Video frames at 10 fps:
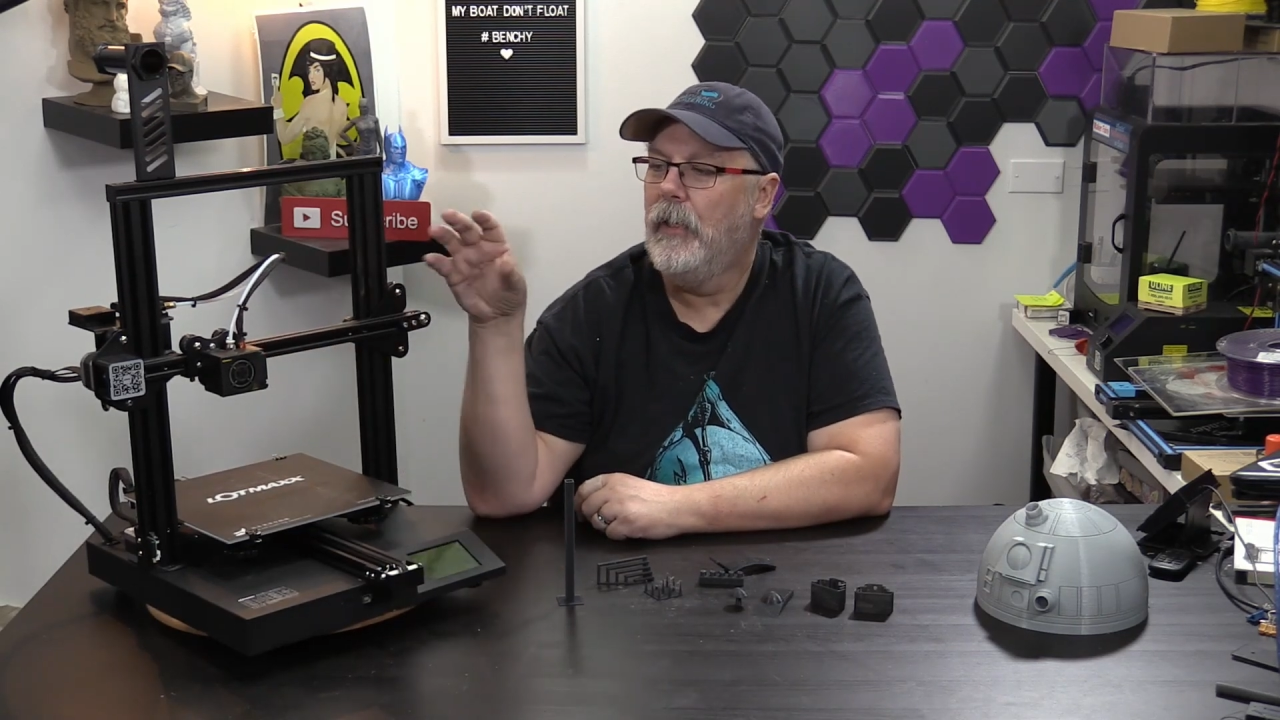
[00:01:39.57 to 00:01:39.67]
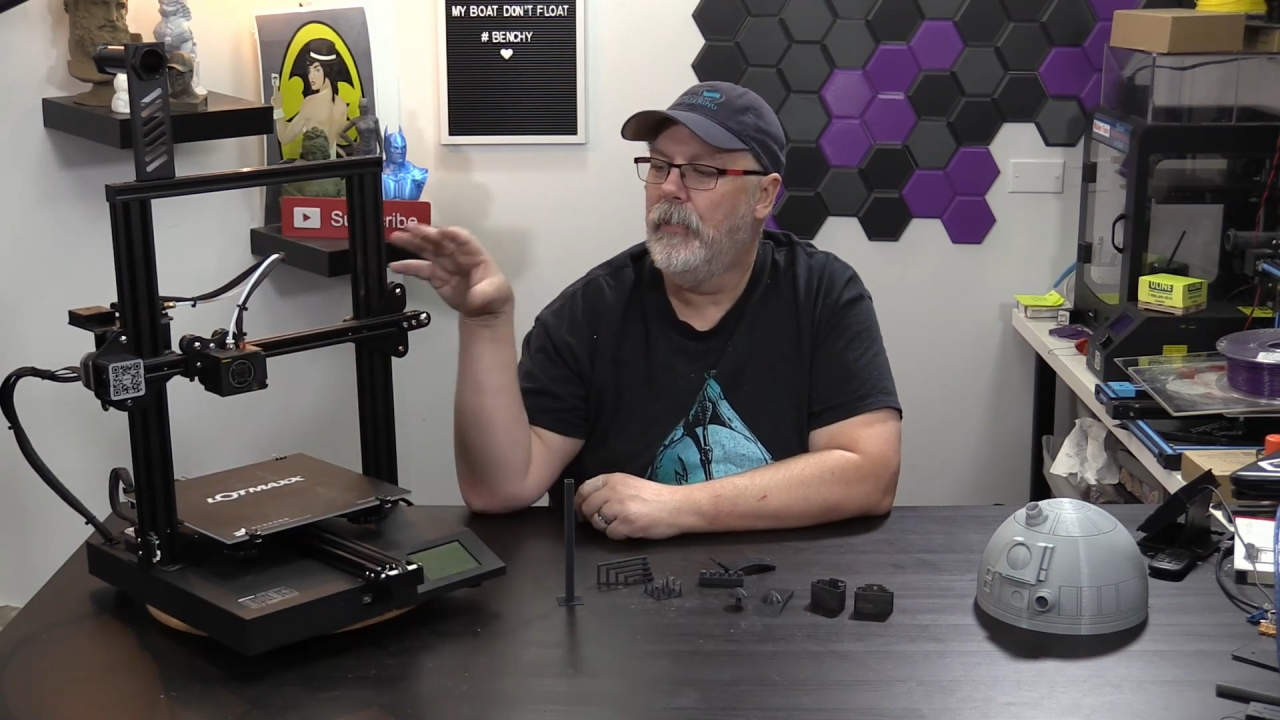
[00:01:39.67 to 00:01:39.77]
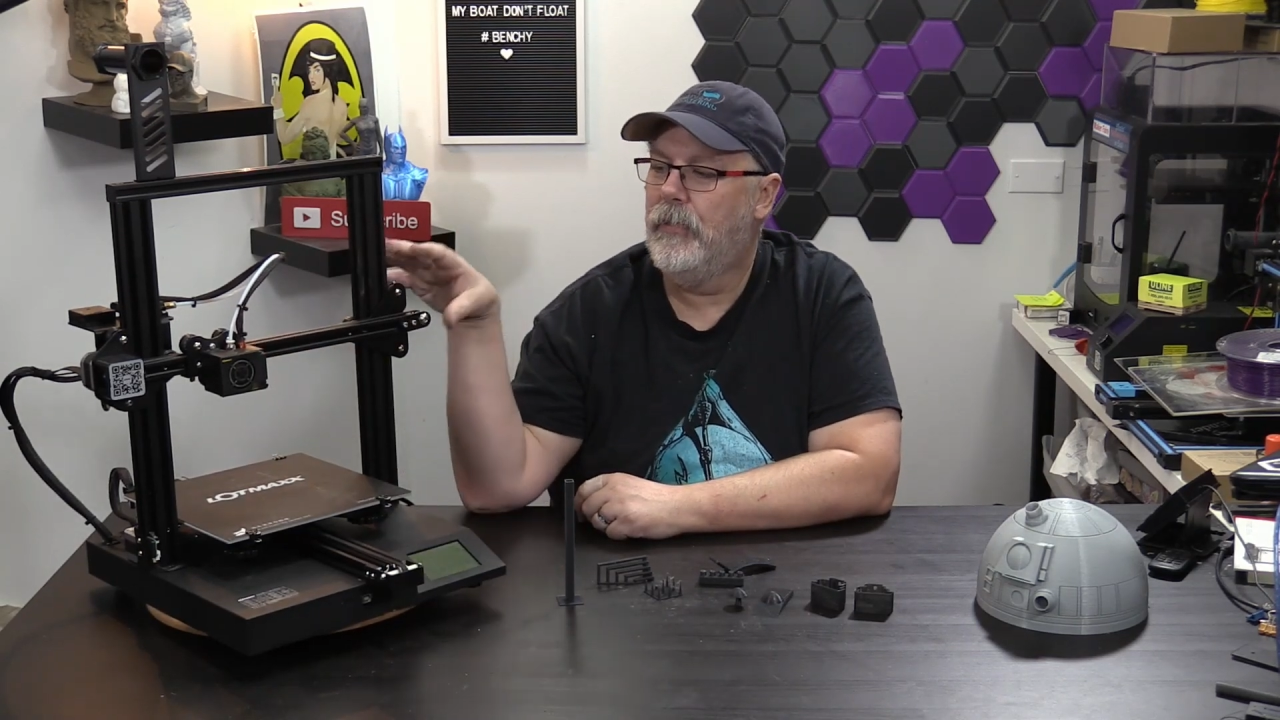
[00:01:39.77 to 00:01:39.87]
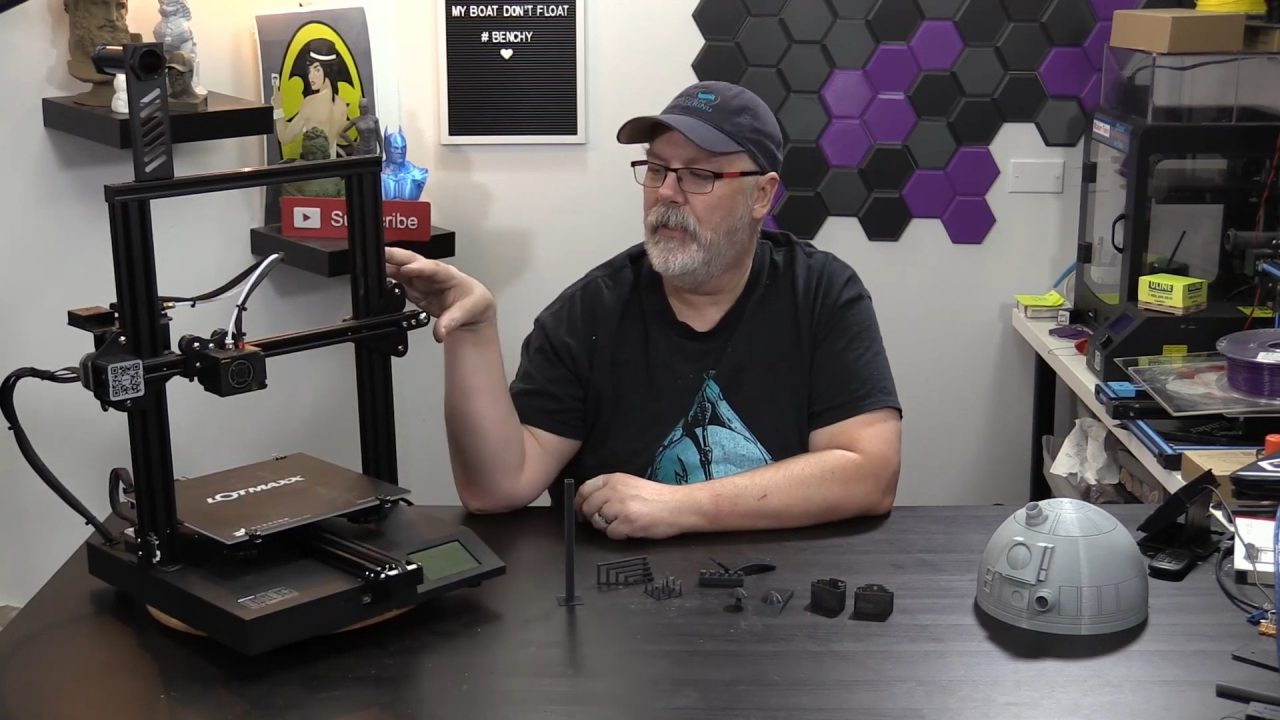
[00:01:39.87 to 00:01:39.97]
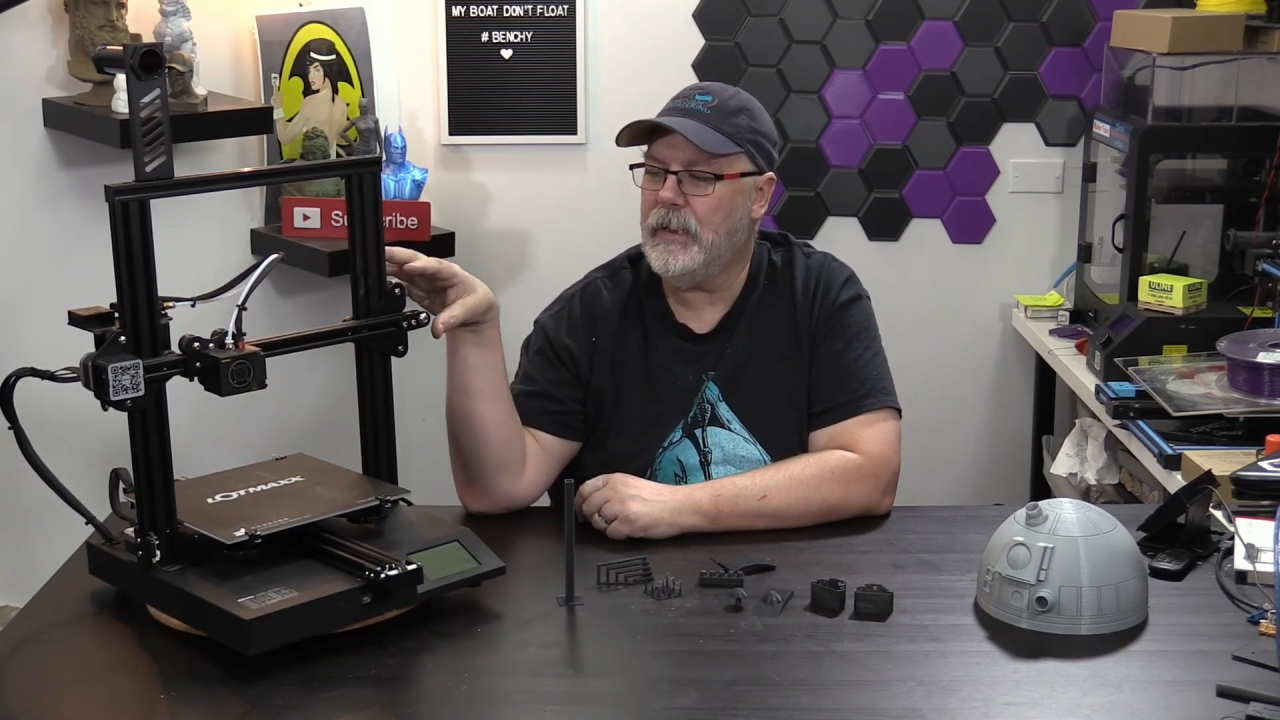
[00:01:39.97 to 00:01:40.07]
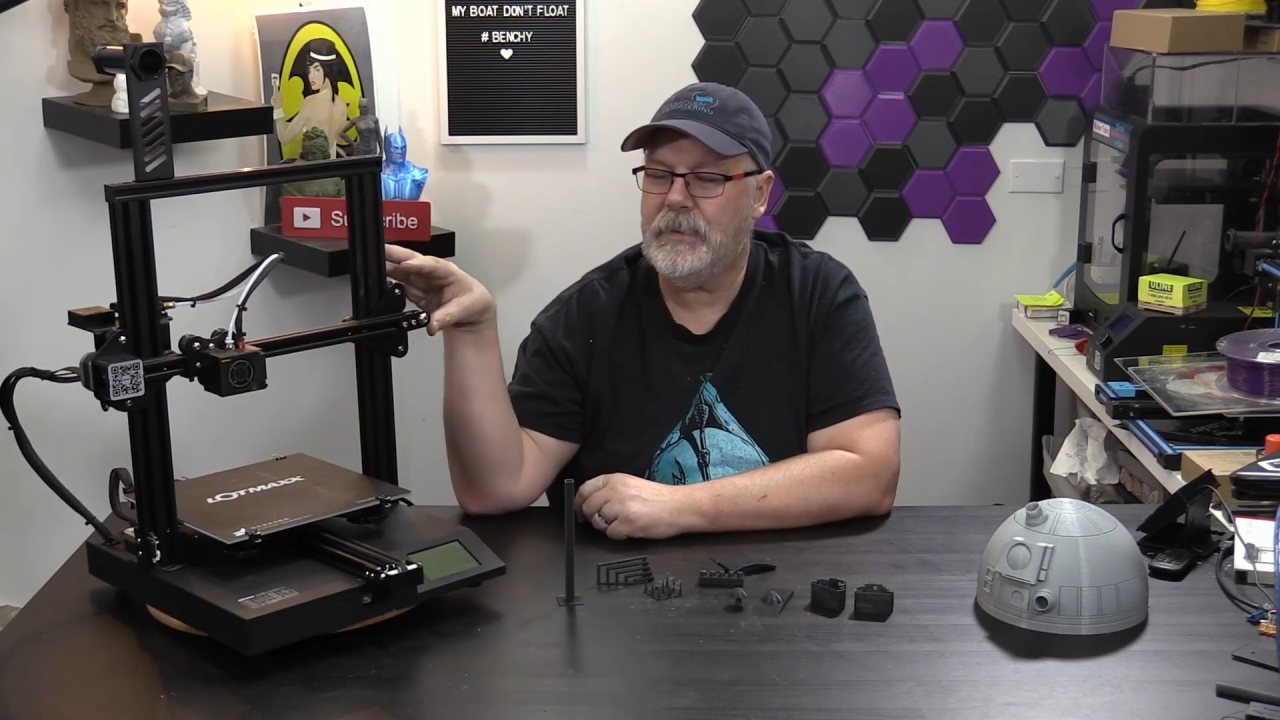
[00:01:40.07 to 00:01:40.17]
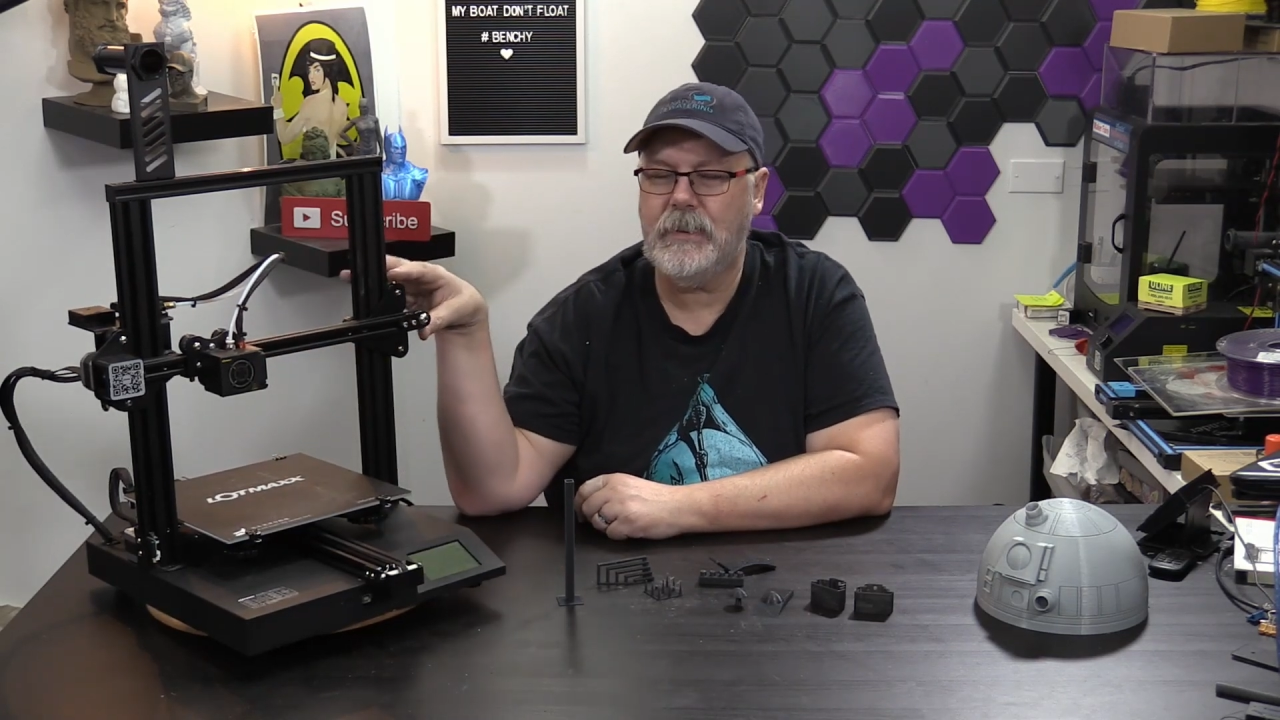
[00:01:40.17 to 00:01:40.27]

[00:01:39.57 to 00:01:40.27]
This